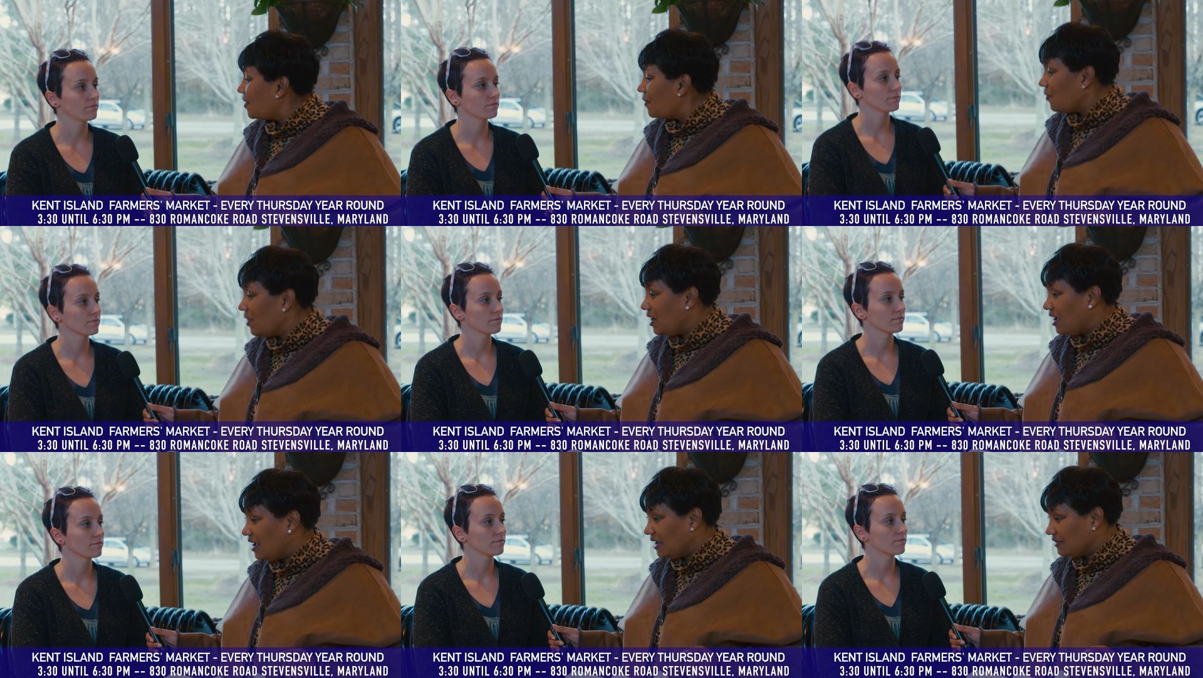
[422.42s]

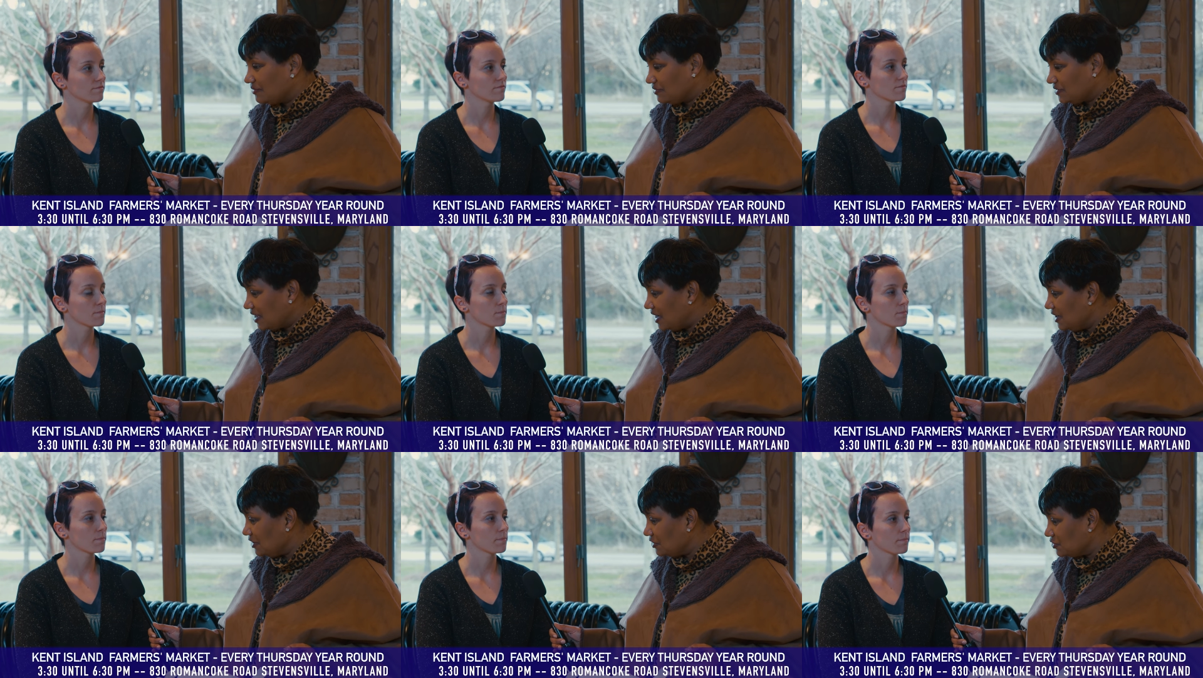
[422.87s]
Speaker 1: Well,
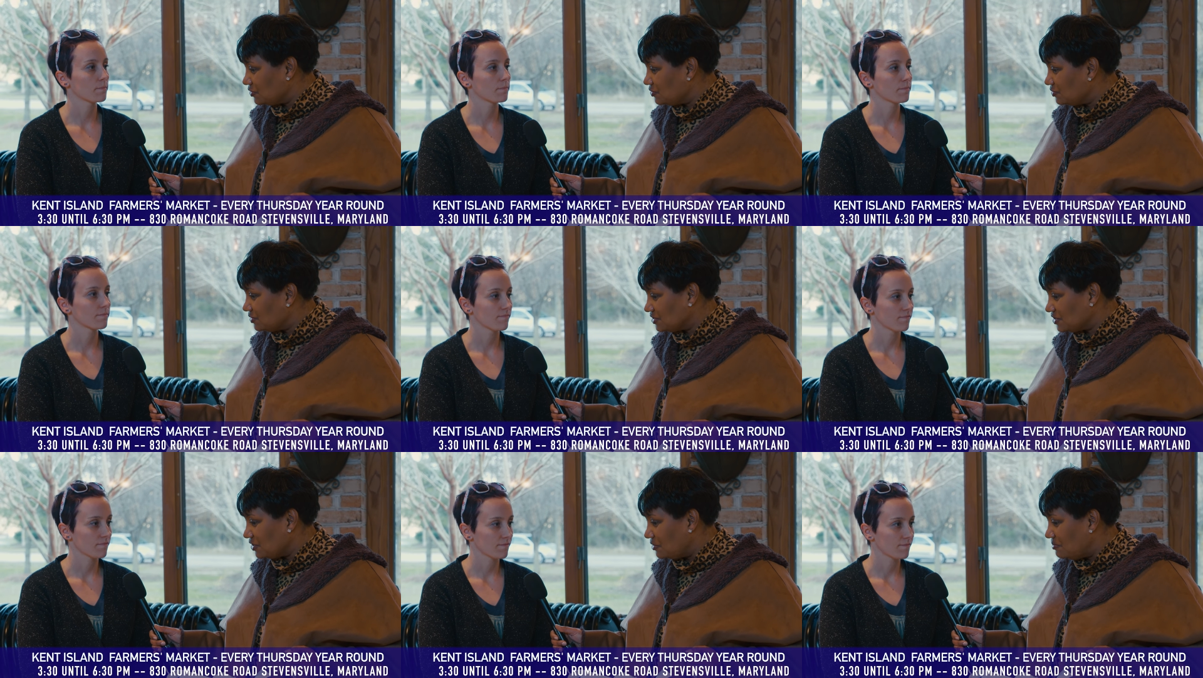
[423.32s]
thank you
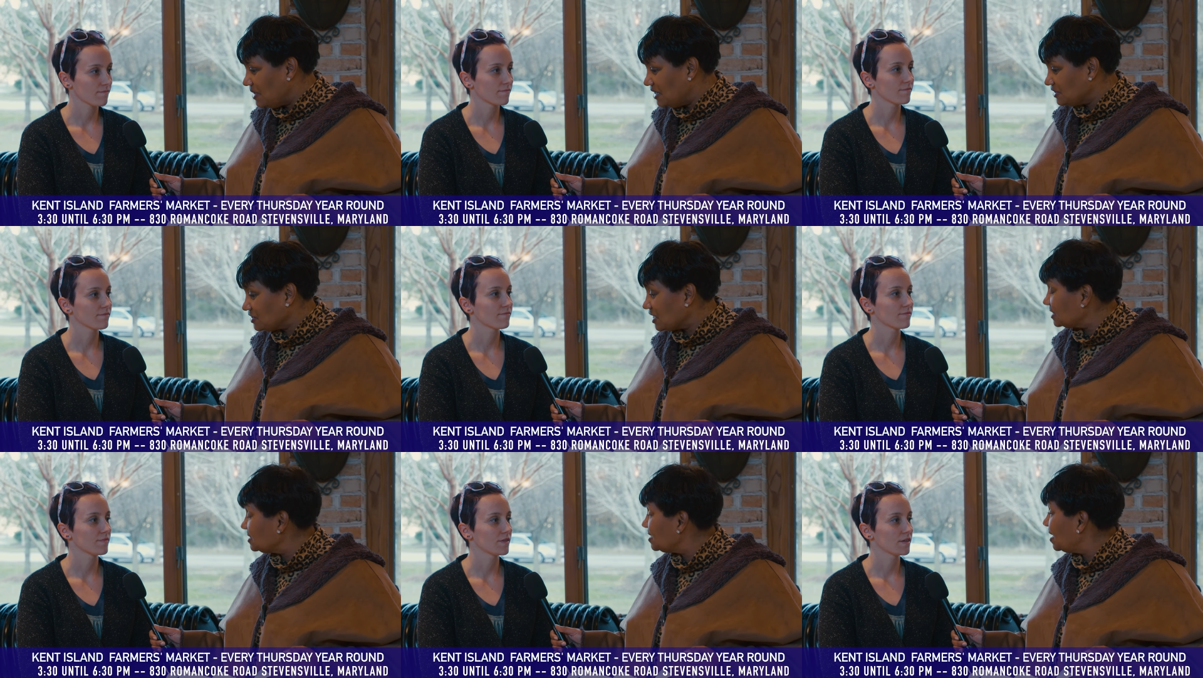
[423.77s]
so
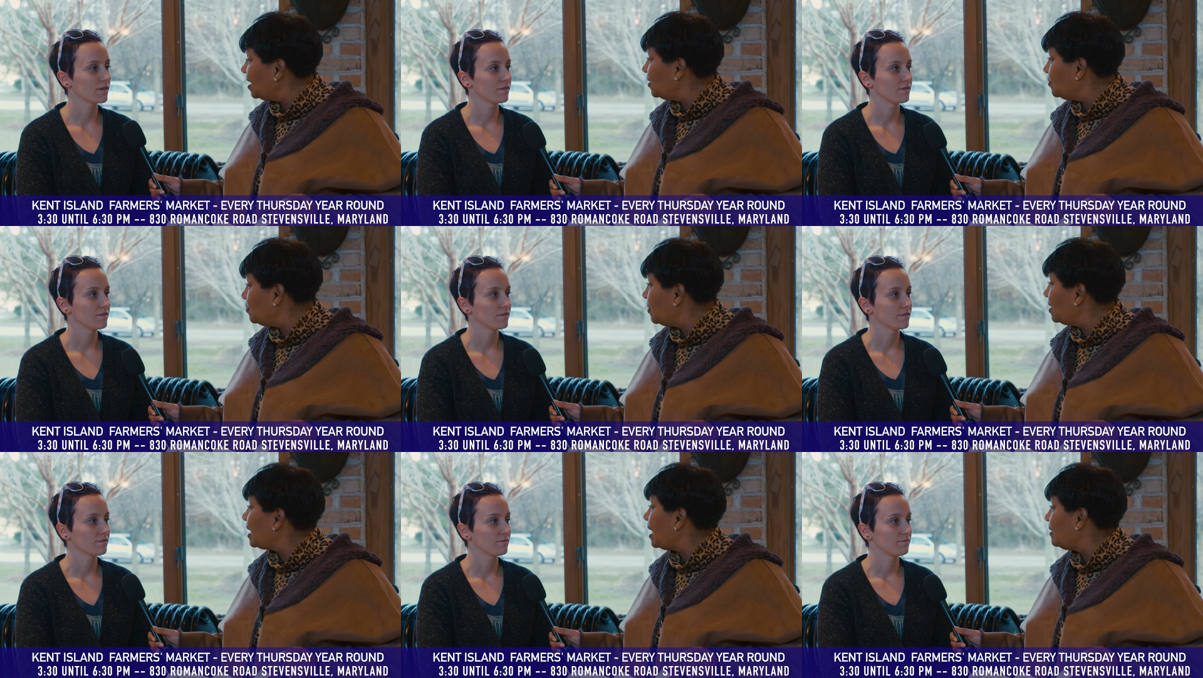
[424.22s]
much. I tell you
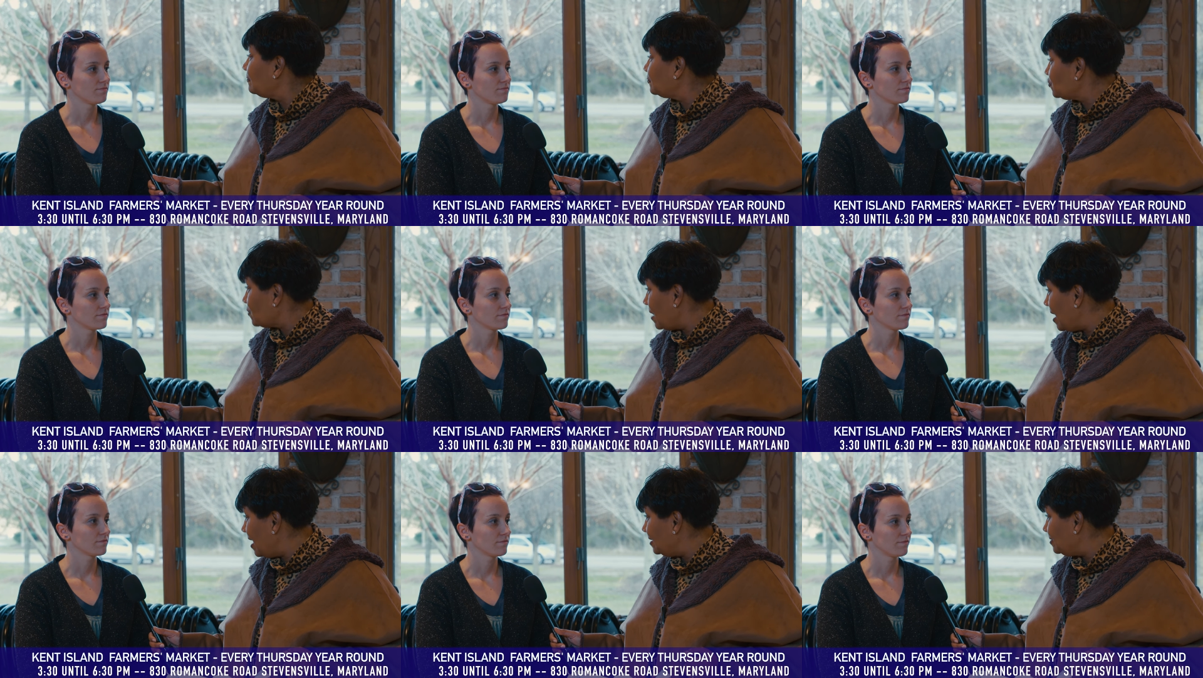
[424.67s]
what, I've
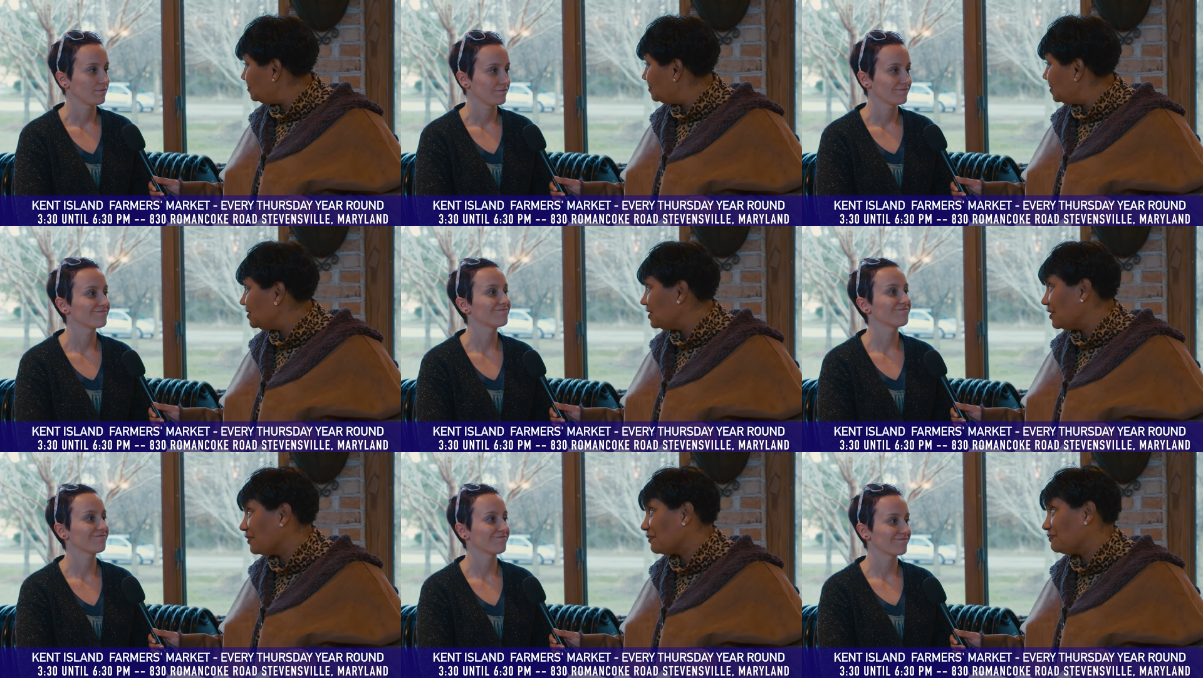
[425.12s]
tried them
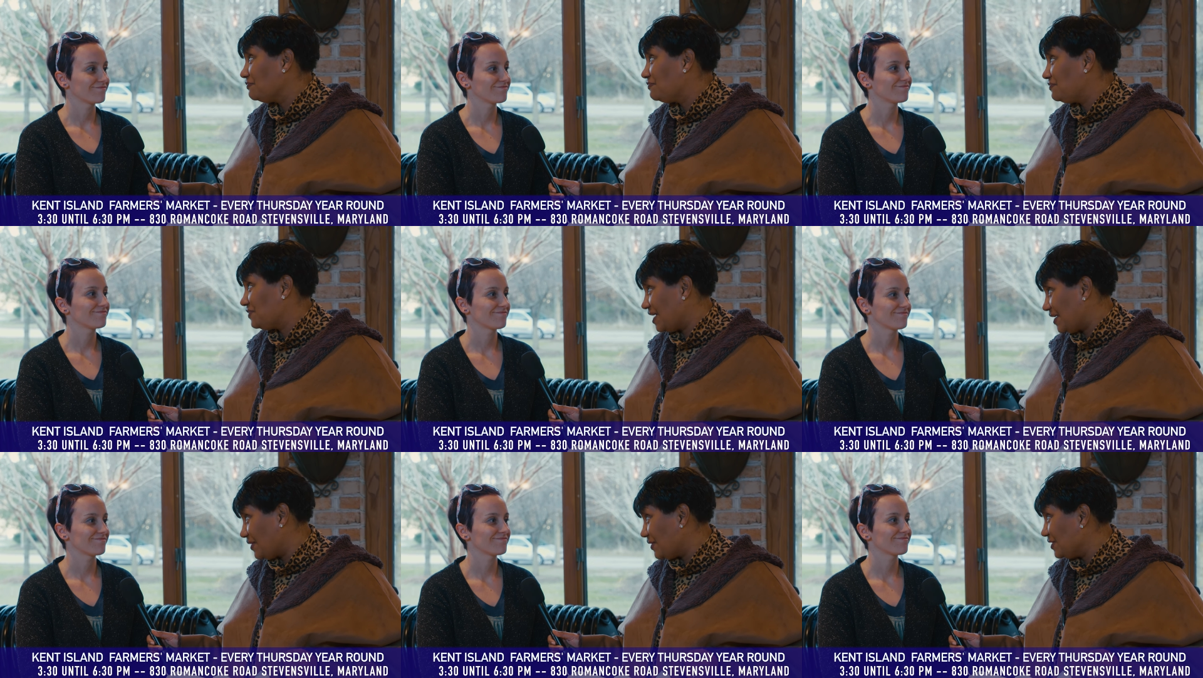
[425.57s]
and they're
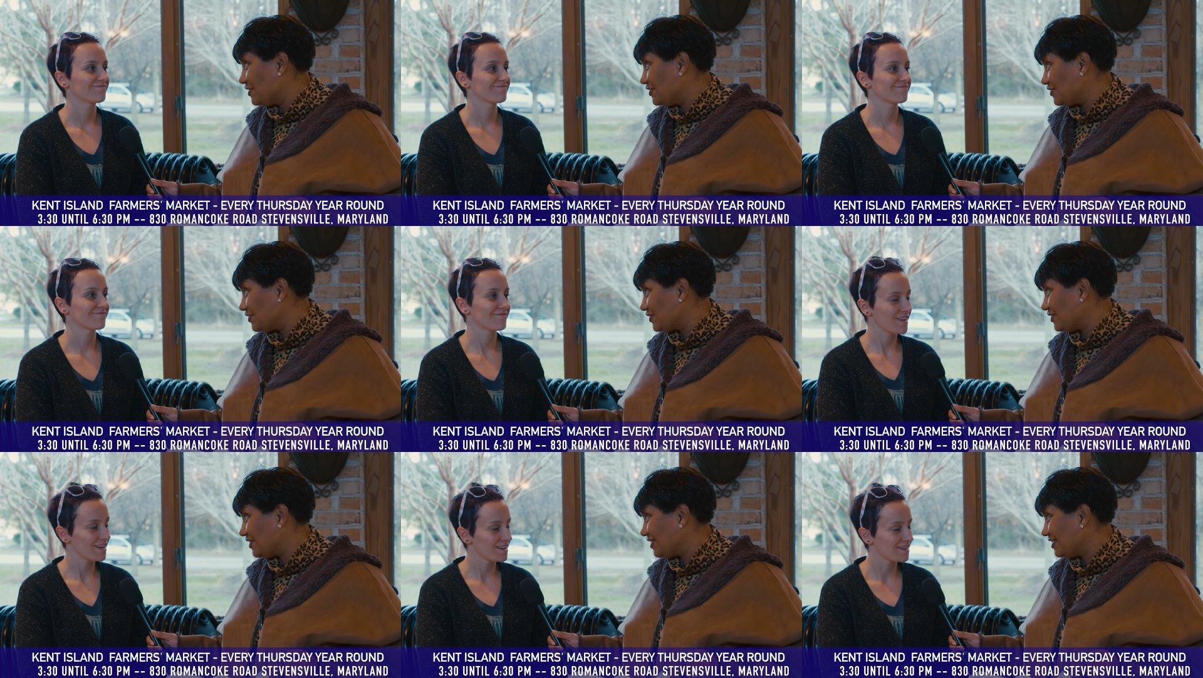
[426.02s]
very
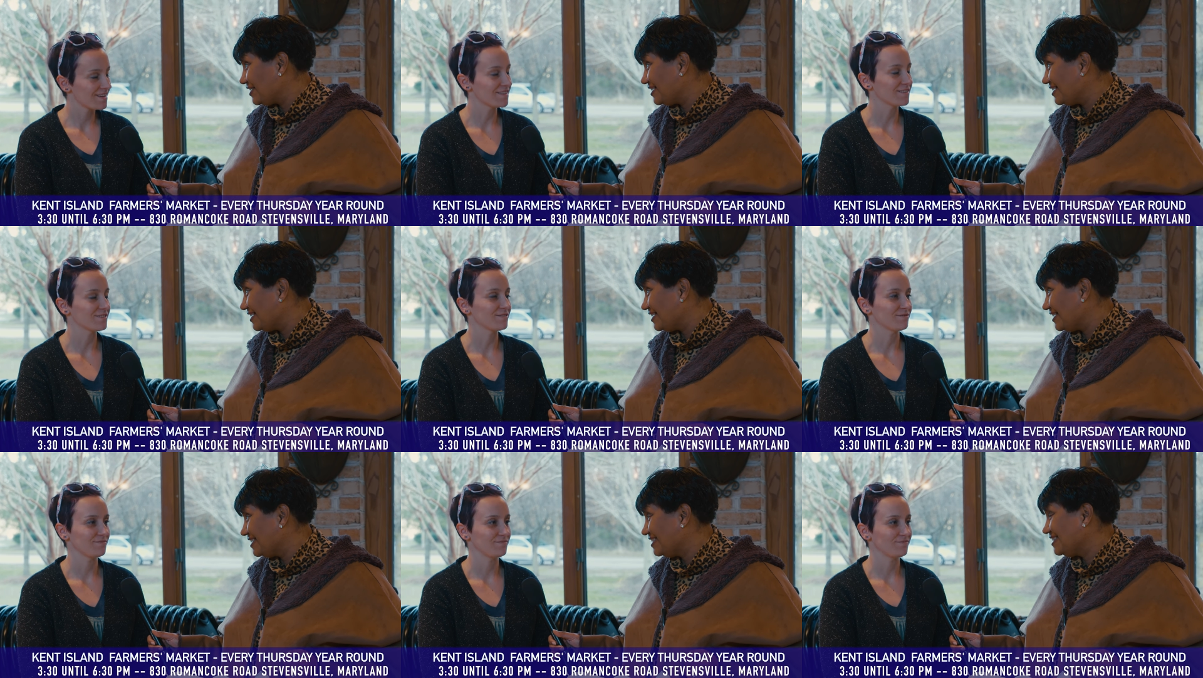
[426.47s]
good. Thank
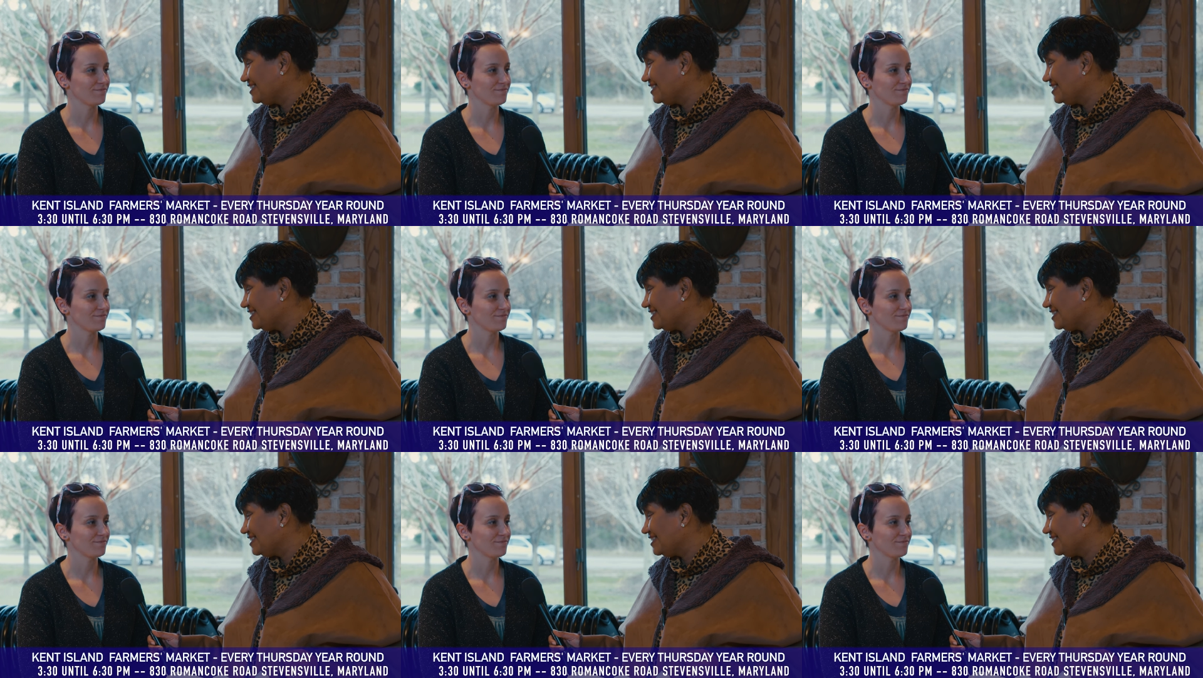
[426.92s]
you.